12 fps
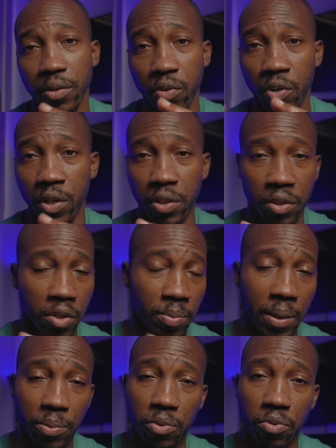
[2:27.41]
or, you know,
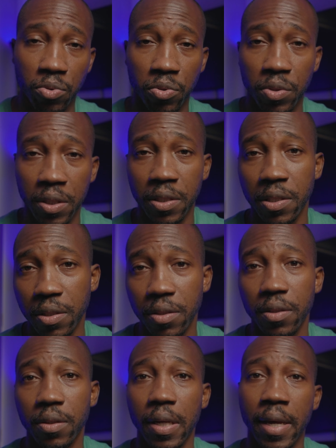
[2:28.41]
people who do this
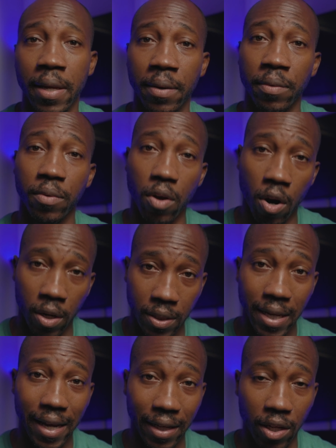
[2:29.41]
and are
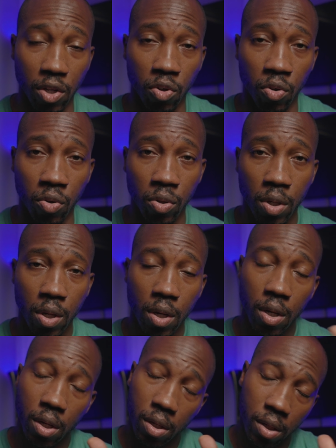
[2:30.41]
technical,
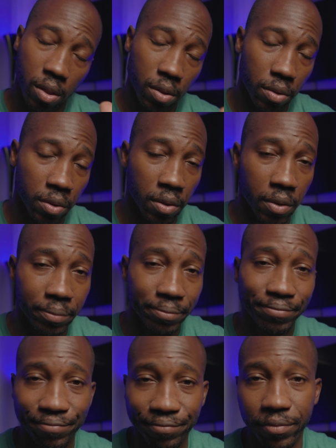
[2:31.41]
you know,
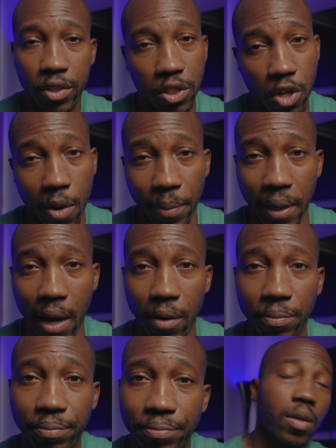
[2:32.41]
stall me out.